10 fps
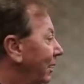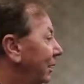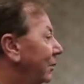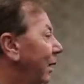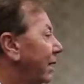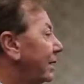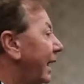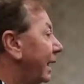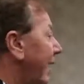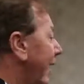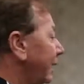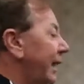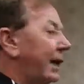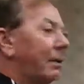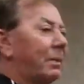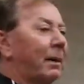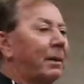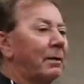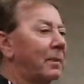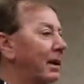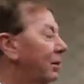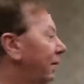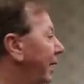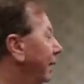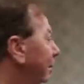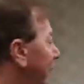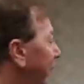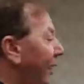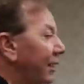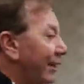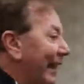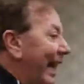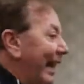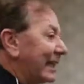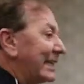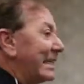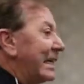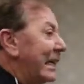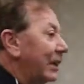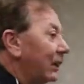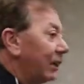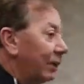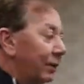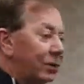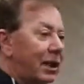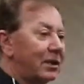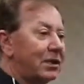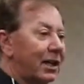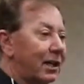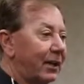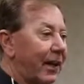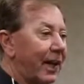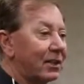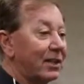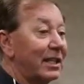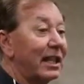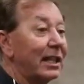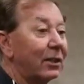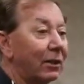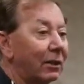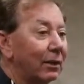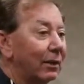You want to take it out, take it public, make your money, and move on to the next deal. Don't you get sick of the next deal?